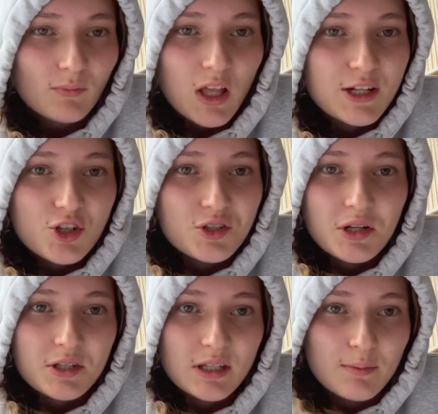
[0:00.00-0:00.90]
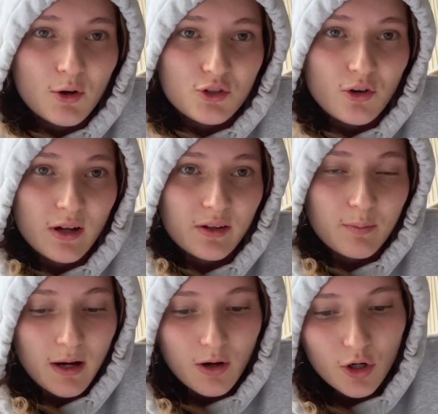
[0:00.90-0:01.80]
he just did it to keep autocratic
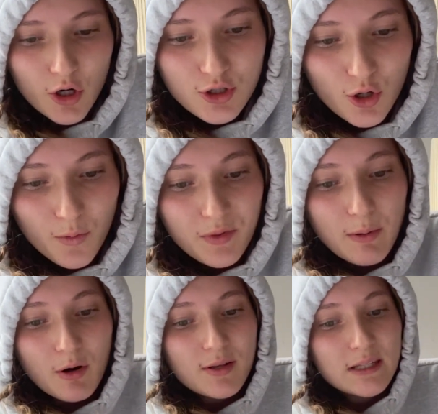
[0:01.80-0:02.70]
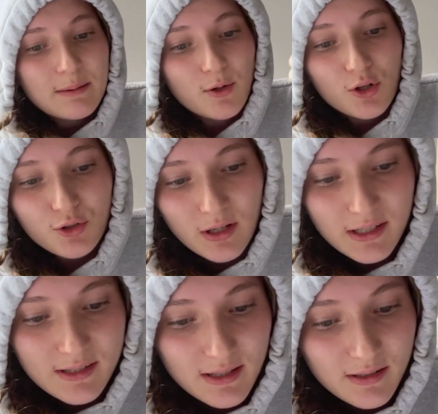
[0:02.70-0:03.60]
power. So they wanted to keep their autocratic
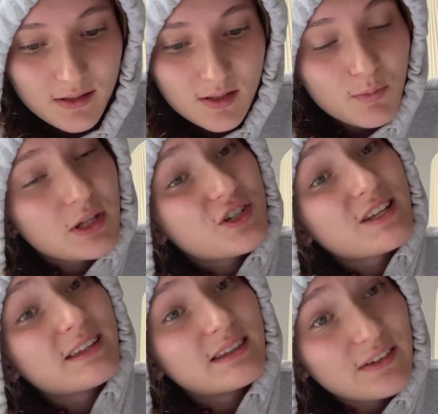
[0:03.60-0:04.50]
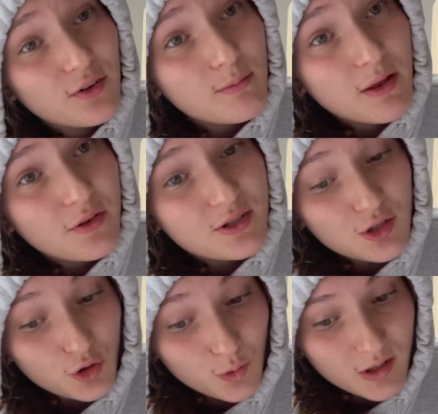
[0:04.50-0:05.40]
status, but they just had different methods
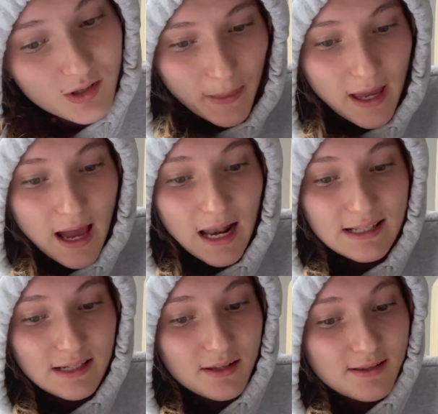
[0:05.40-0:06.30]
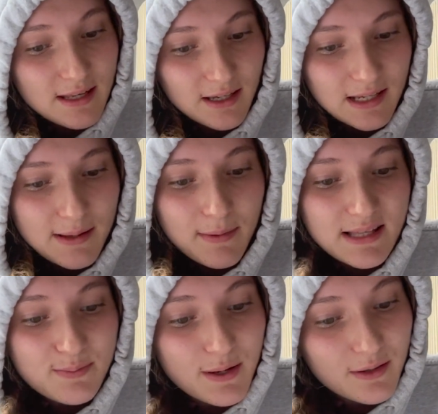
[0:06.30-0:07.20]
in doing so. Alexander II
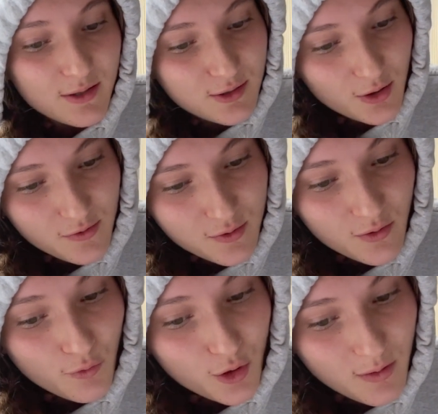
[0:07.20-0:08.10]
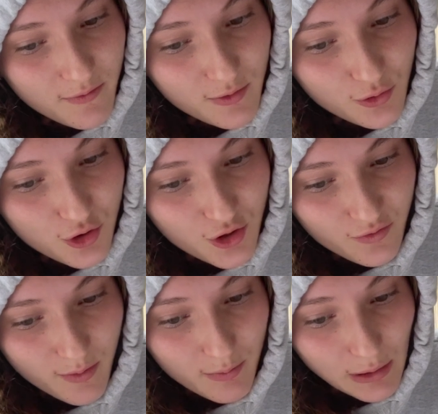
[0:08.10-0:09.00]
emancipated the serfs to avoid a revolution
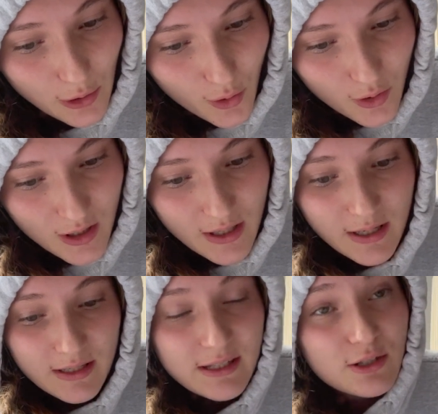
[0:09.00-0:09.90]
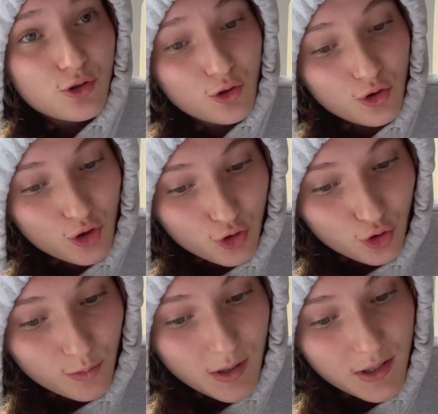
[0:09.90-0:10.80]
from below. He introduced the
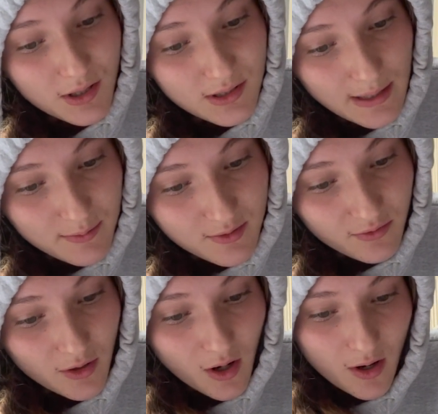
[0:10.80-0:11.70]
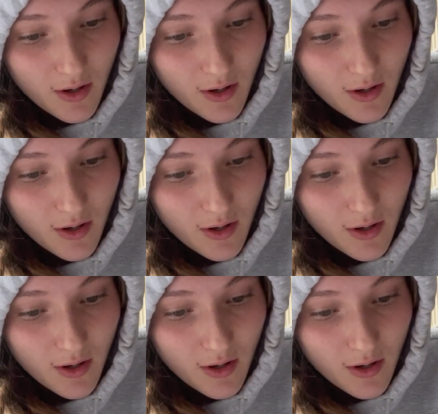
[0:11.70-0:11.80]
Duma, the Zemstva,